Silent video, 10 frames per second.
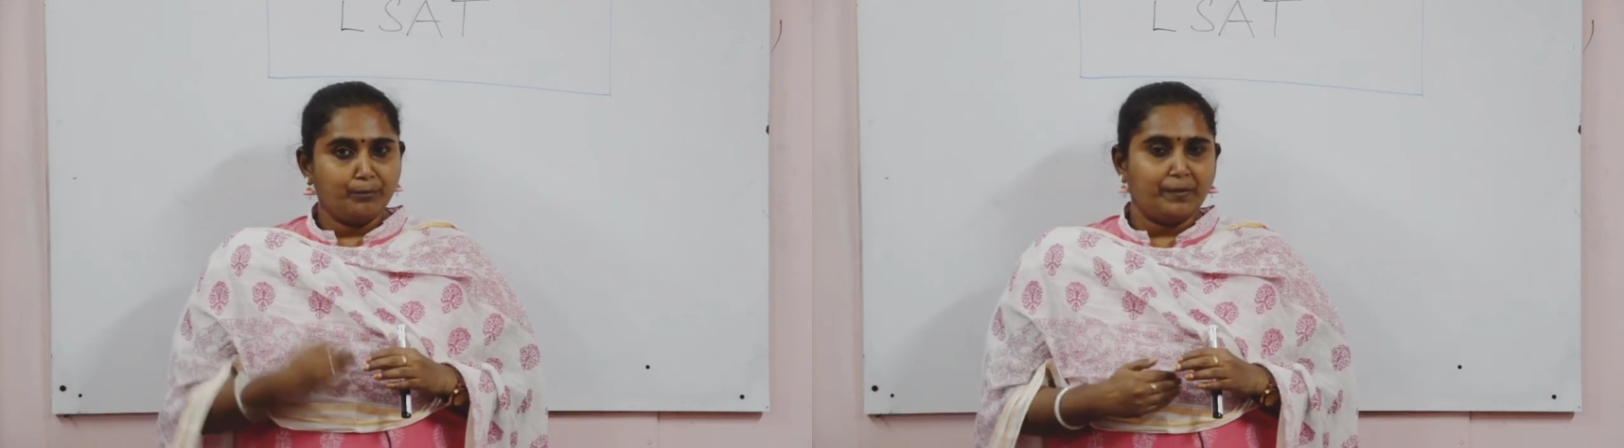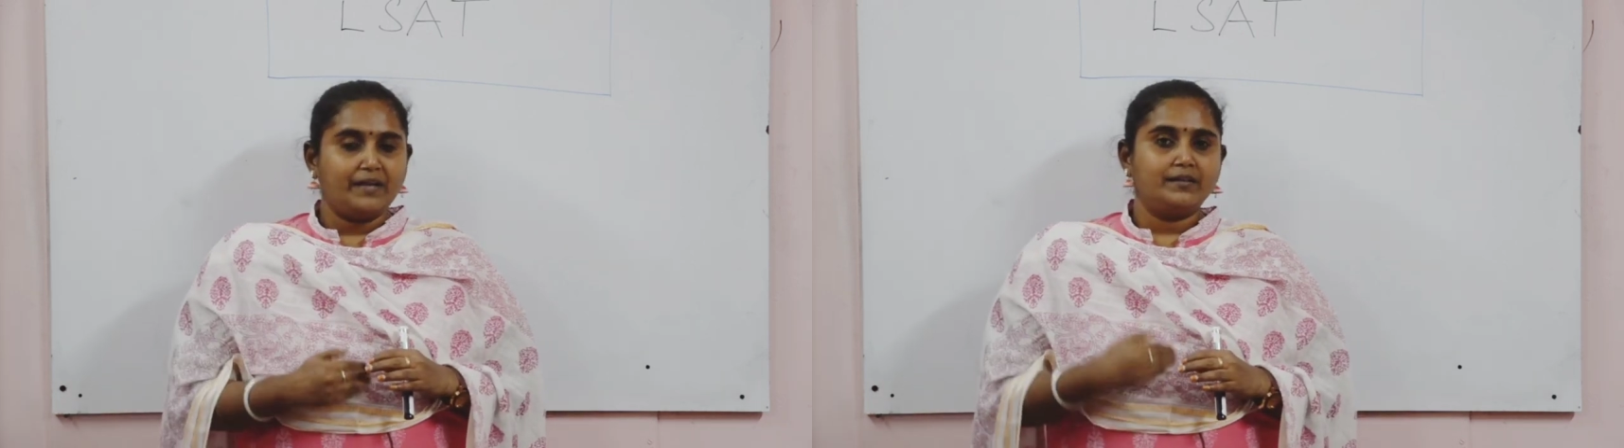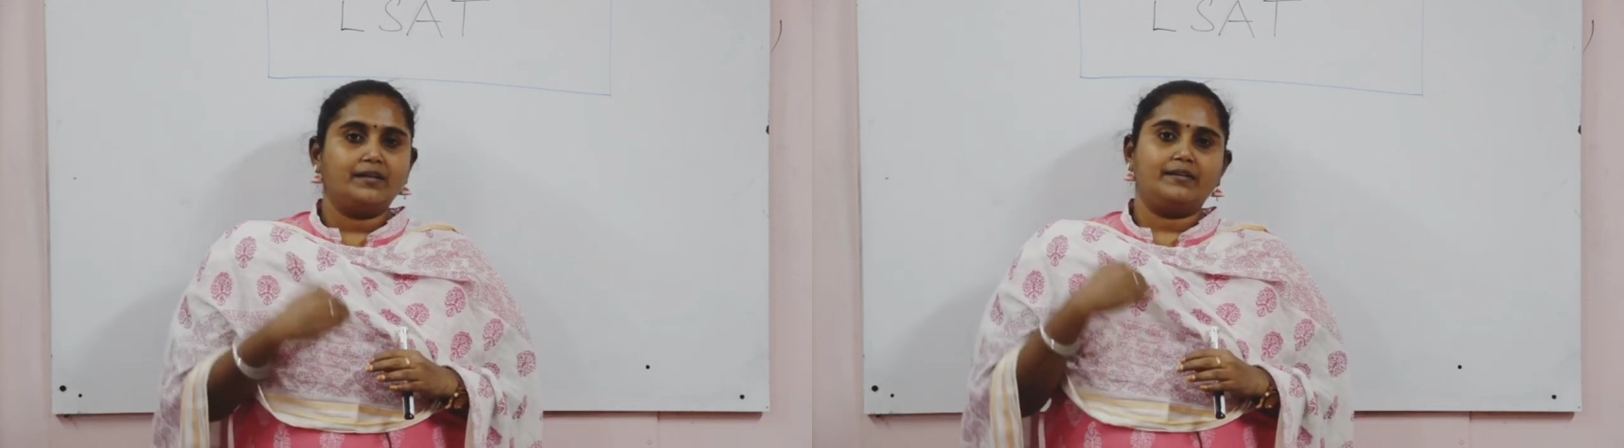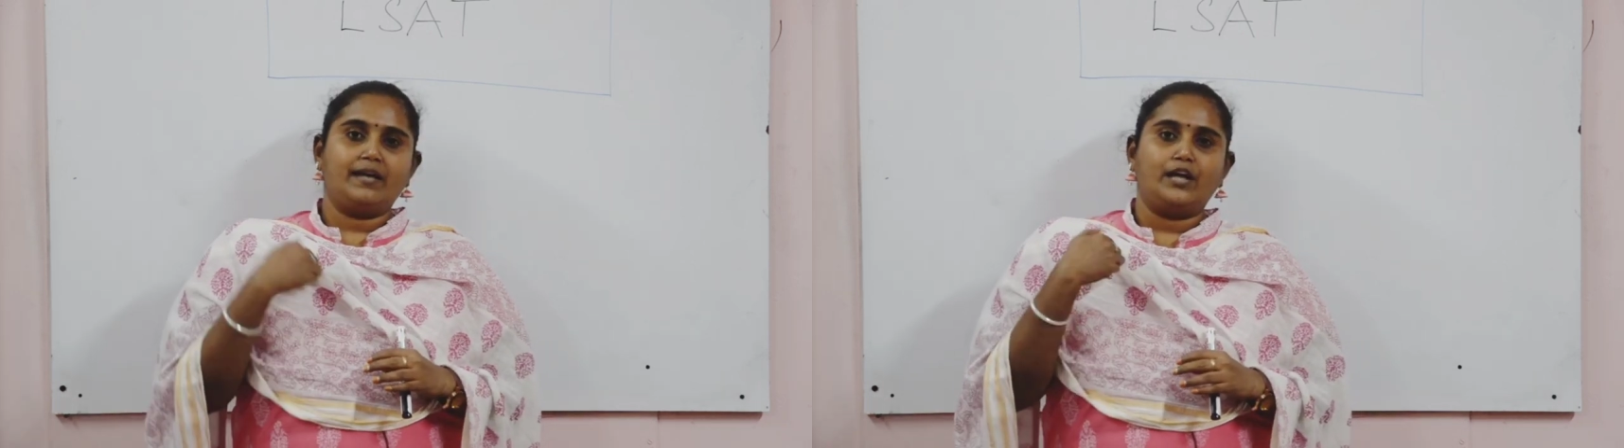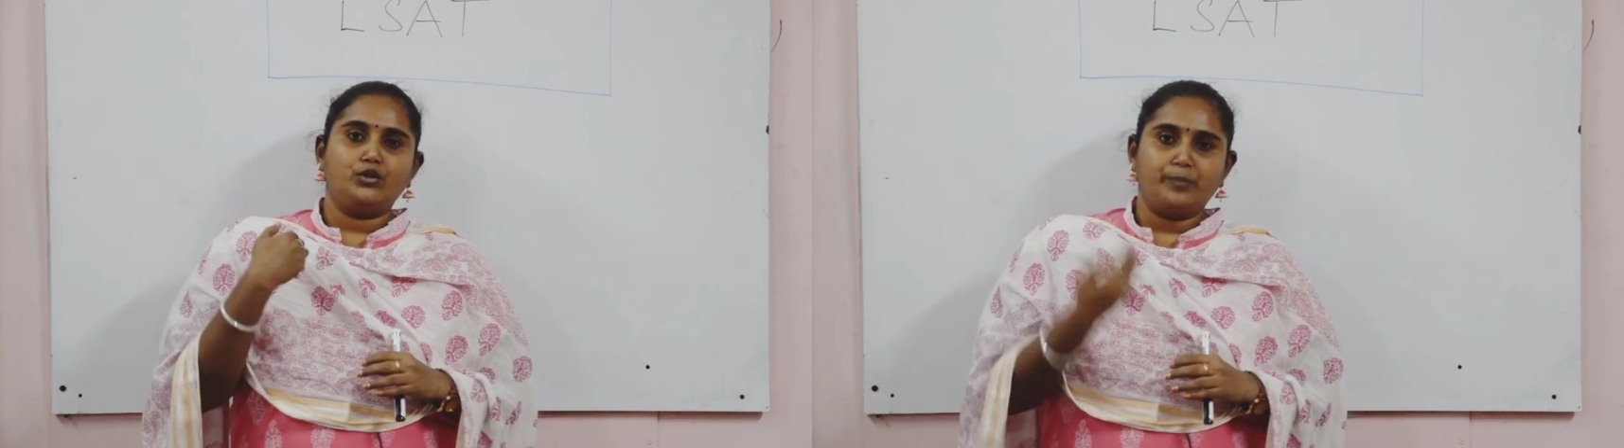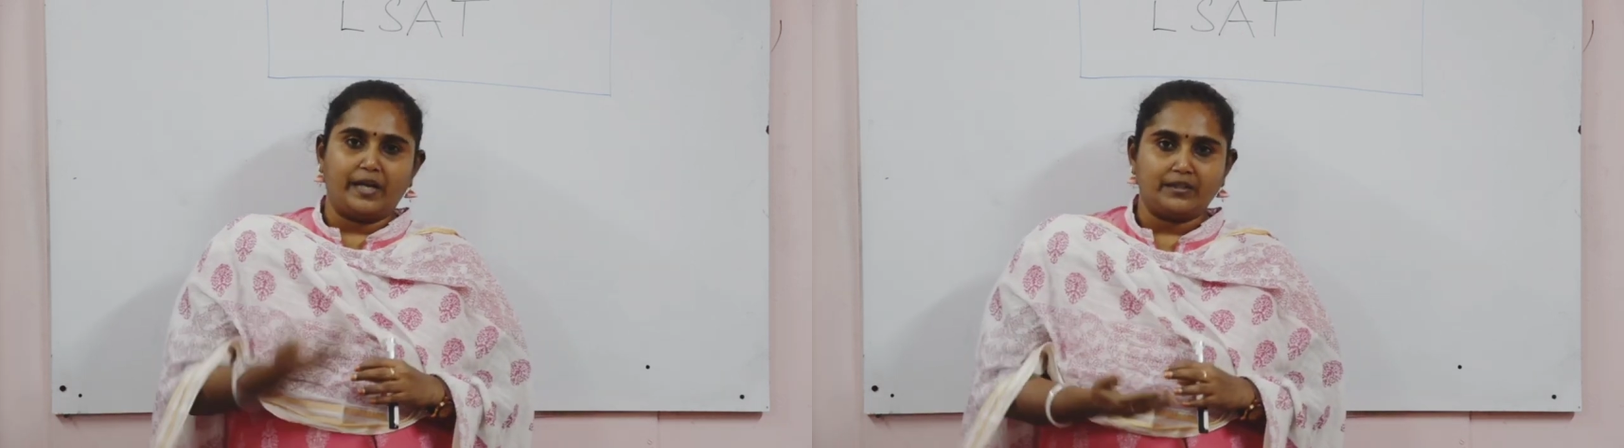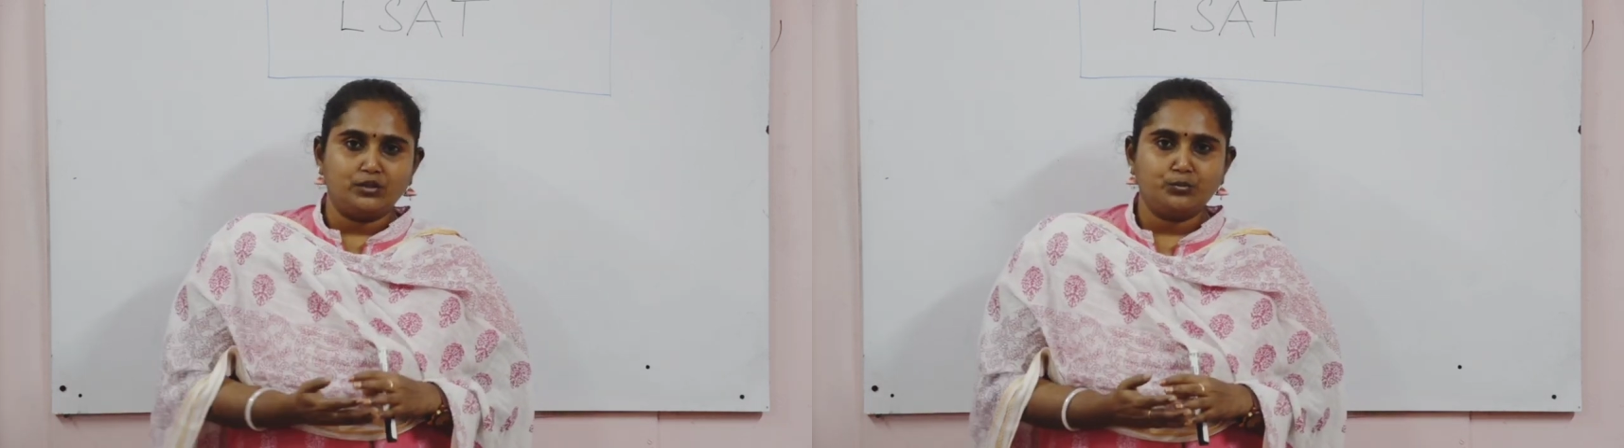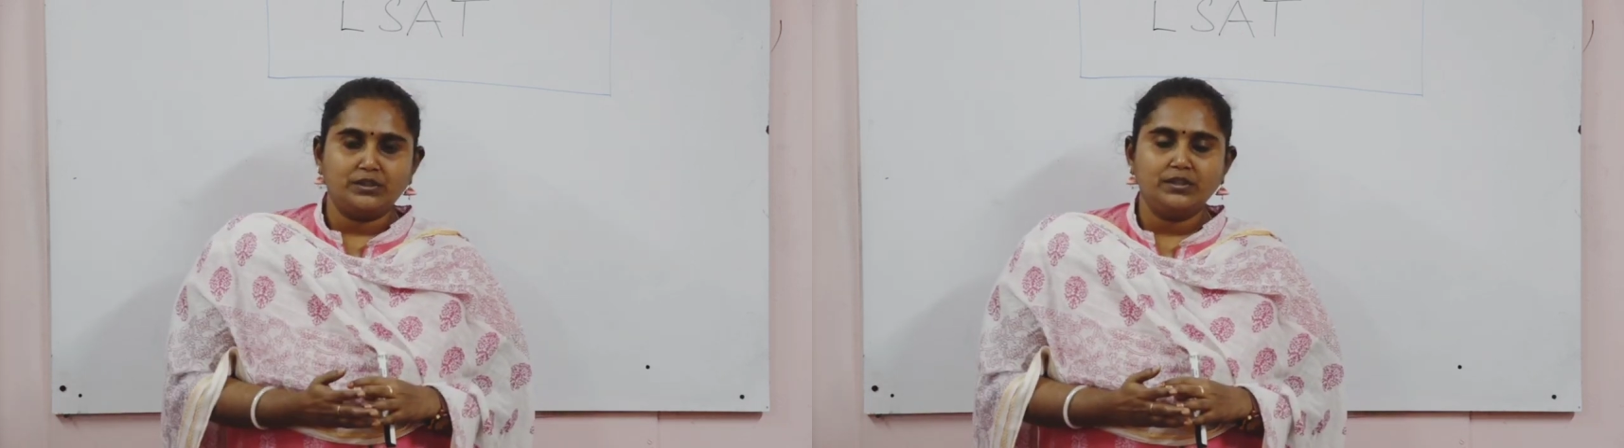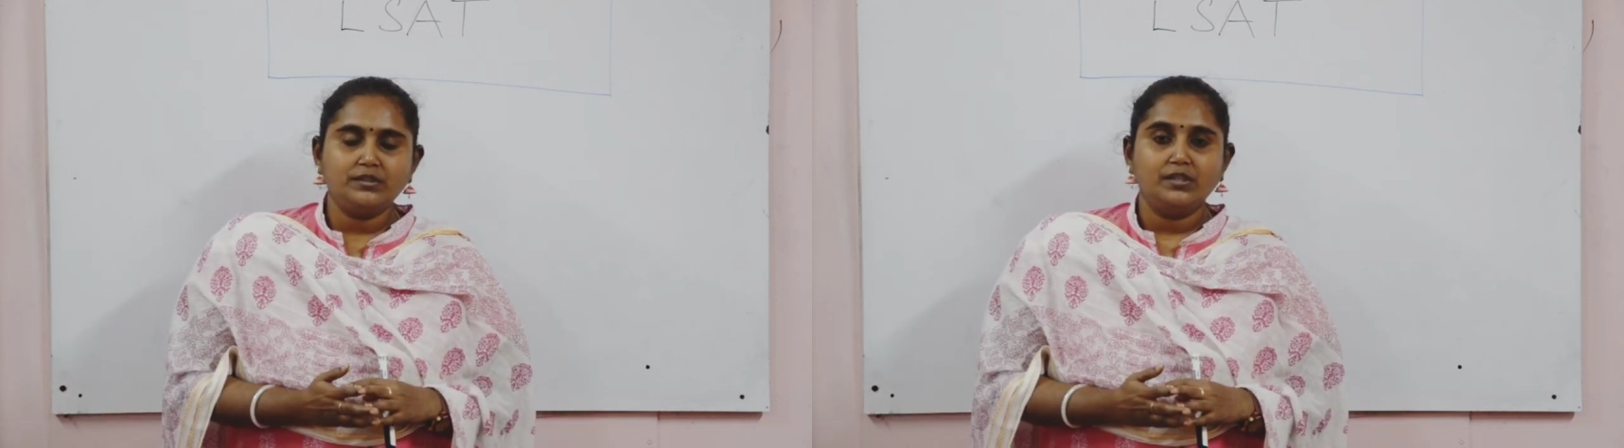pattern and they had to practice with this.